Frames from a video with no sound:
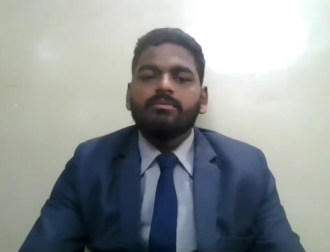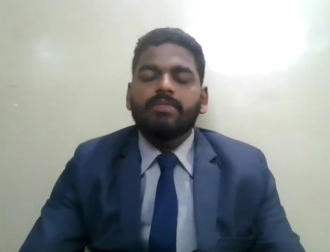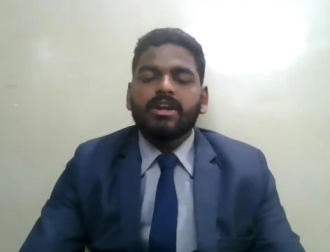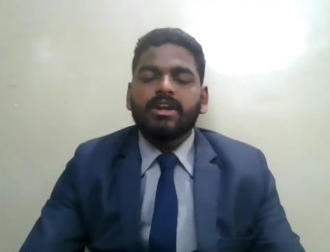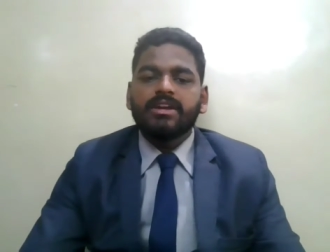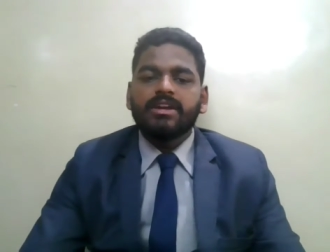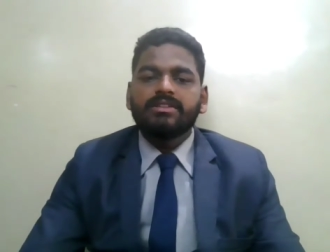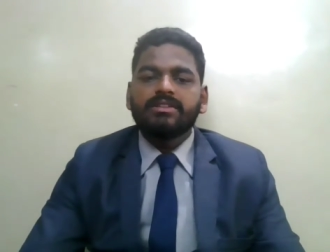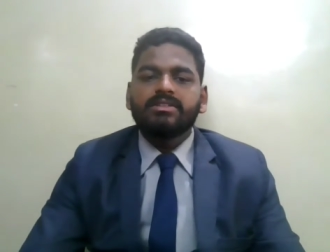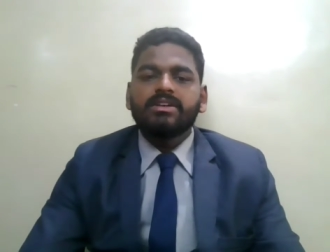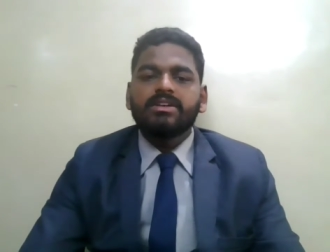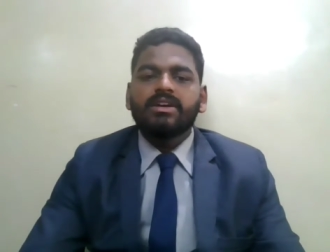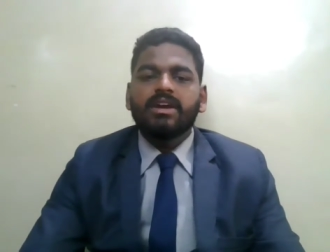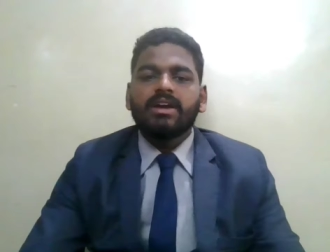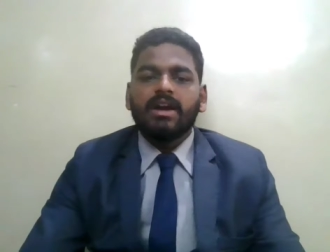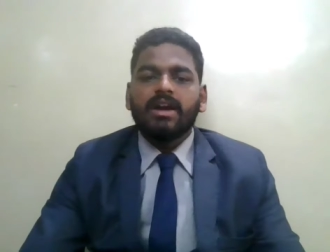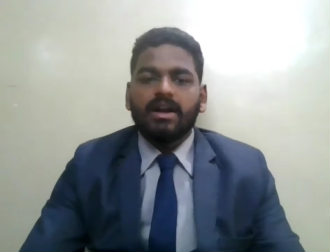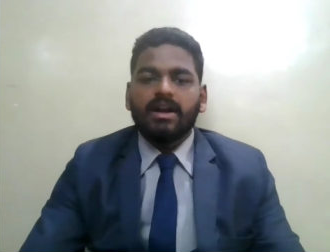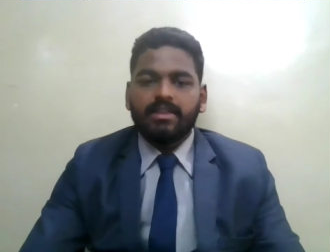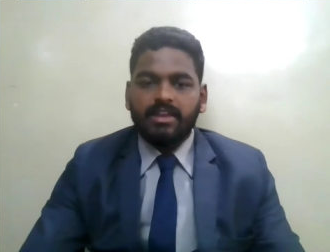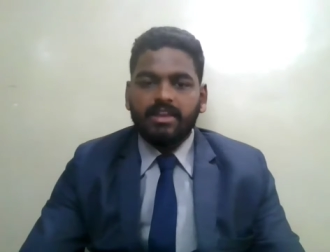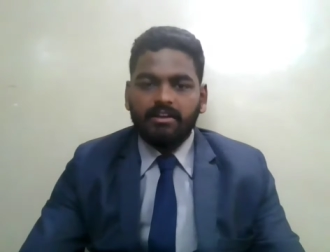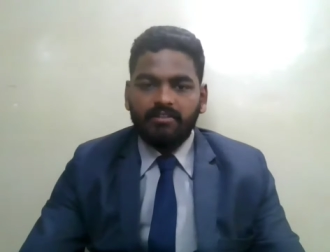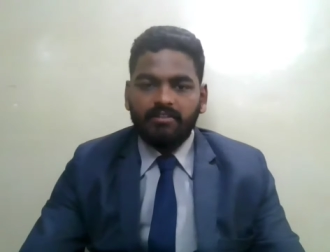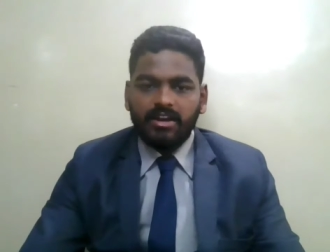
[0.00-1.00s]
pricing,
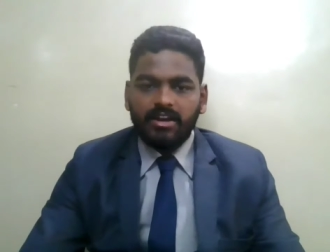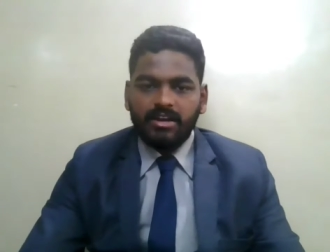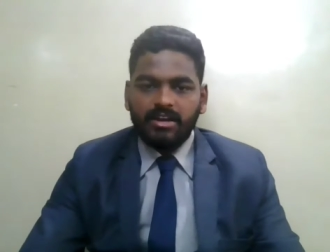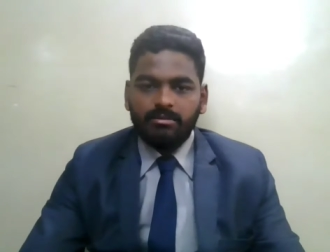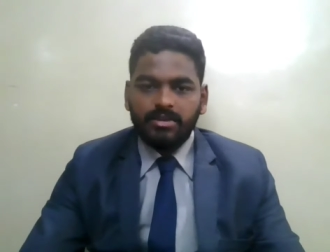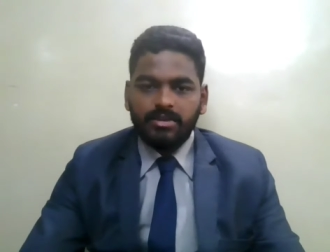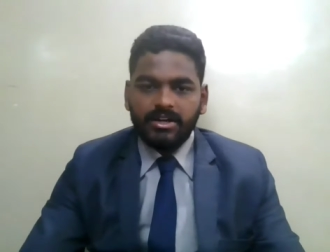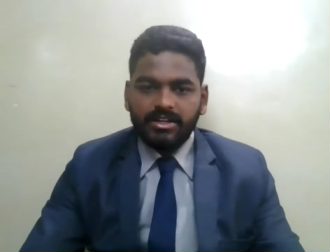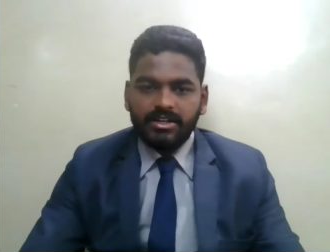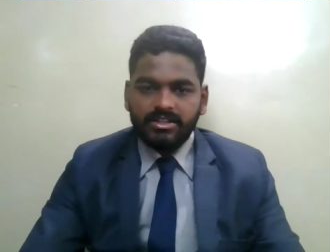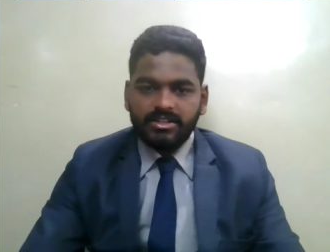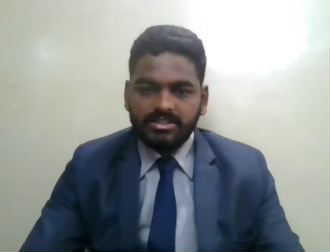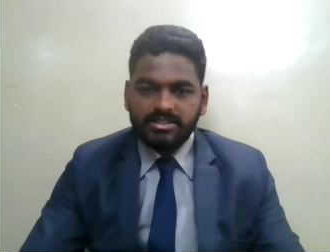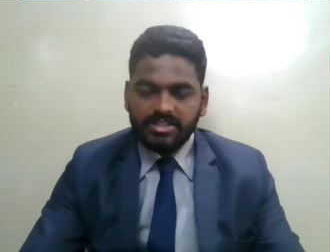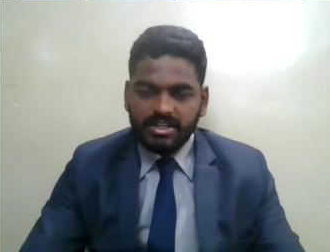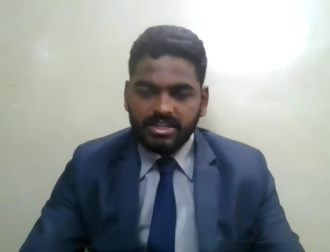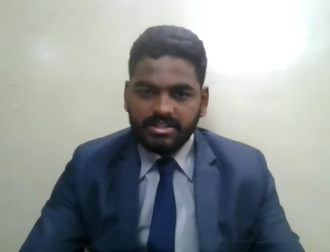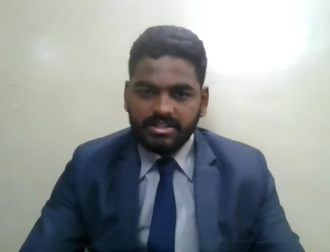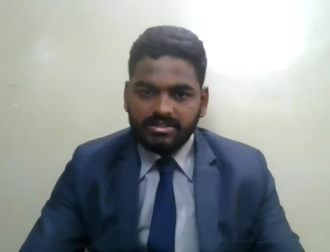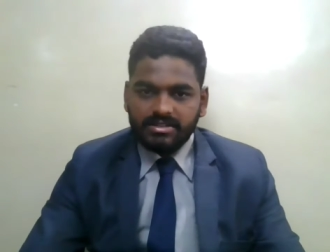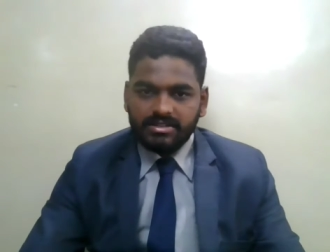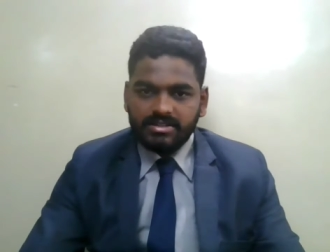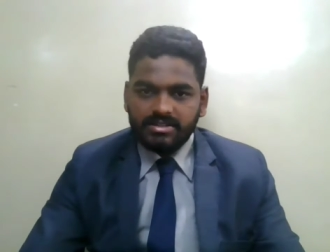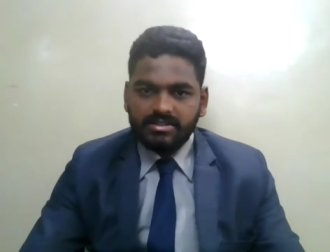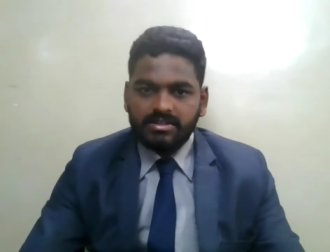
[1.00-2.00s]
and the availability
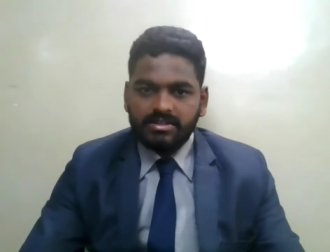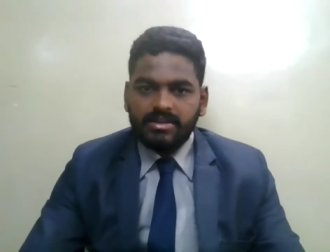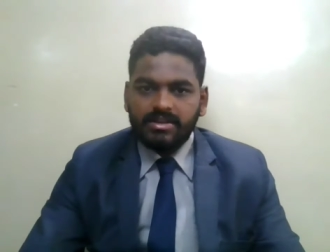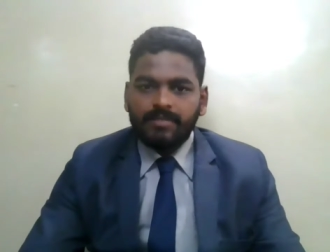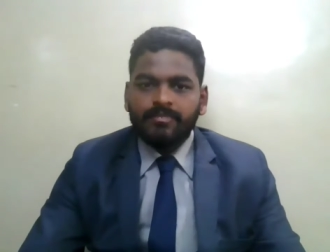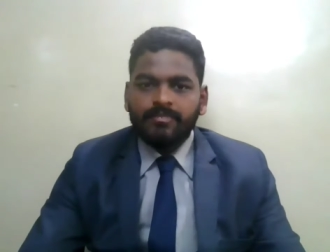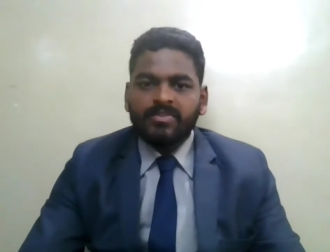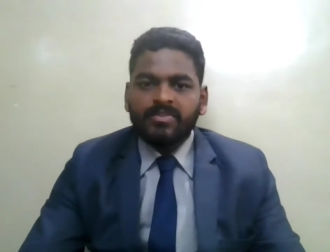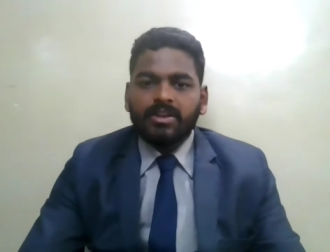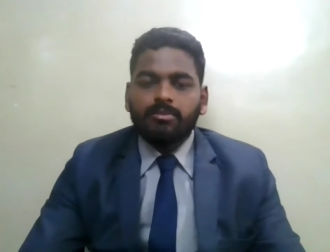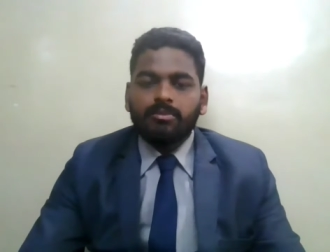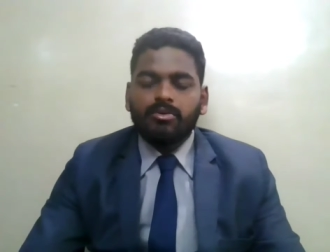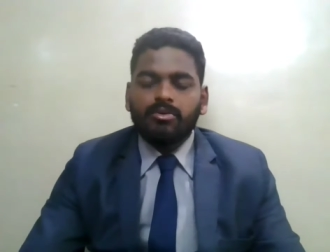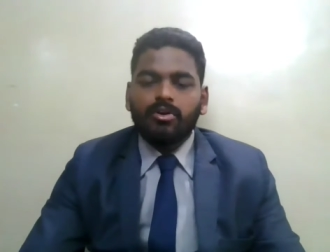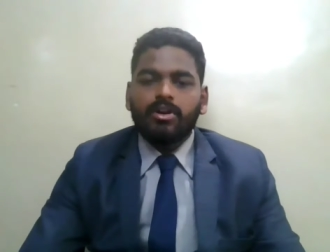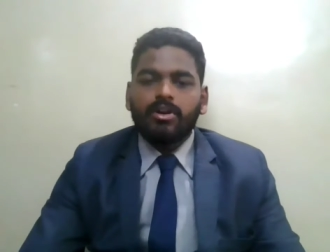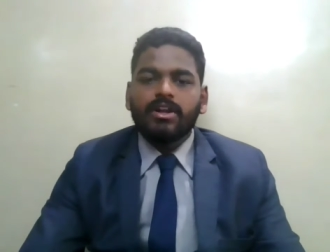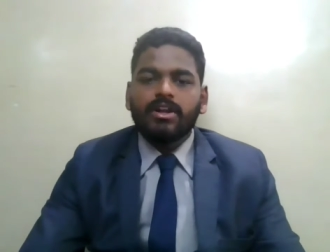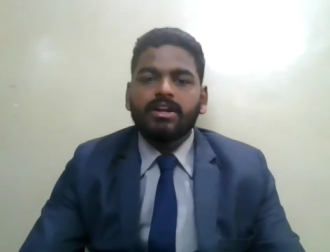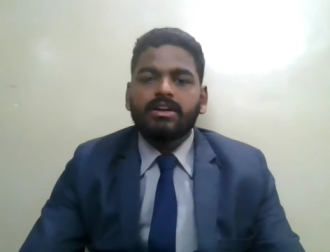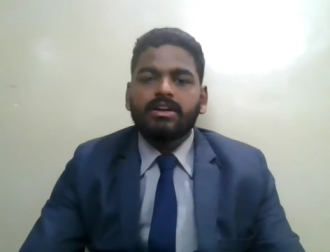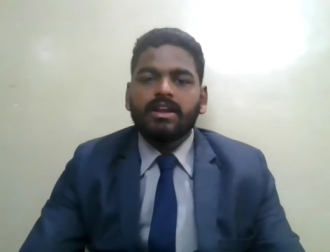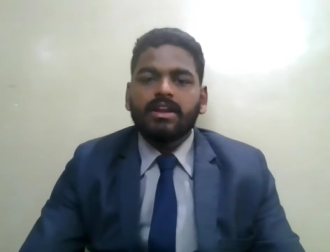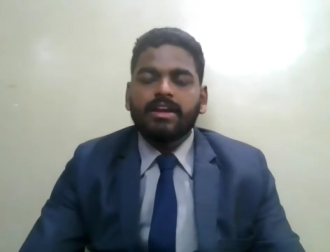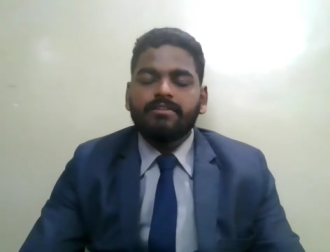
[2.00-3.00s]
changes,
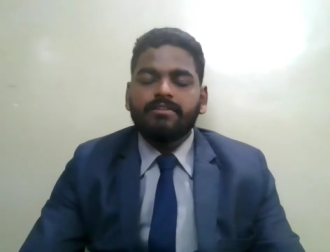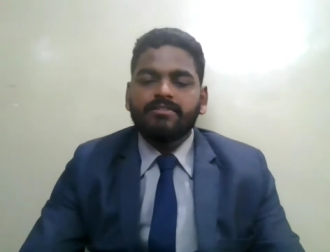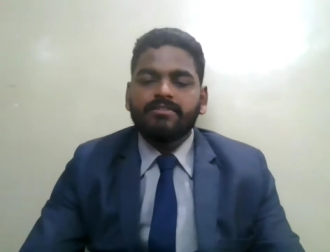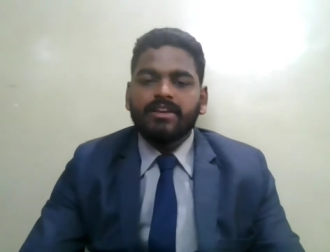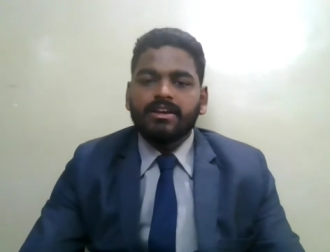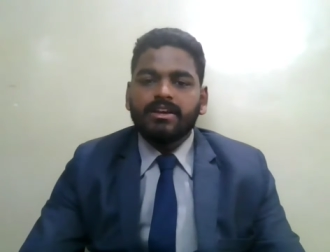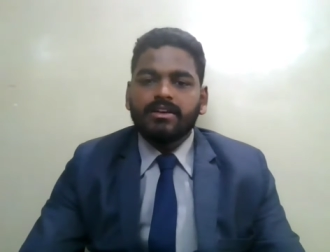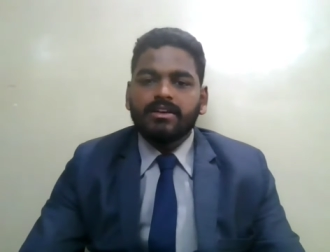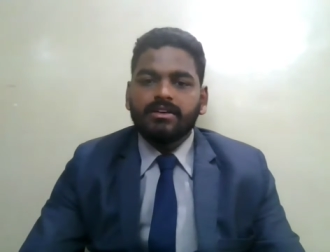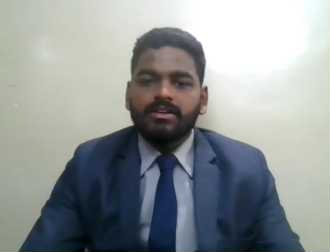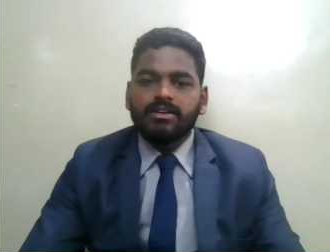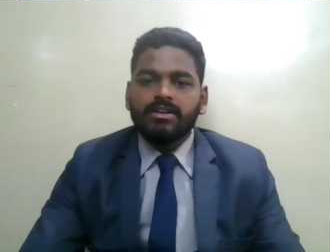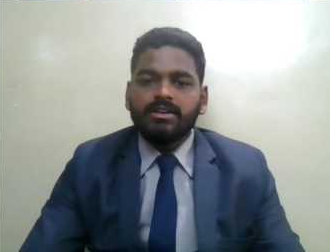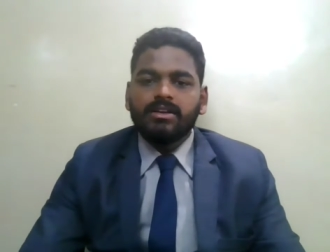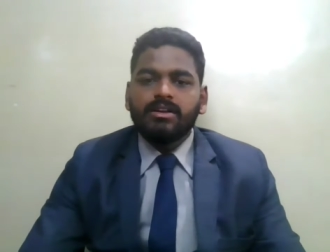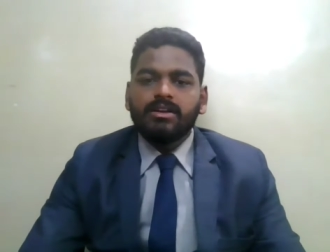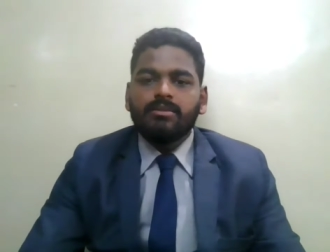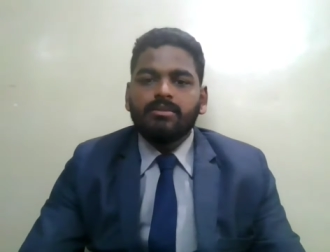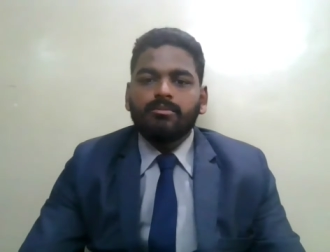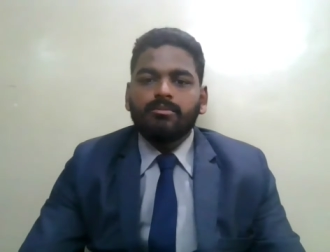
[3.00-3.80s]
product lifecycle,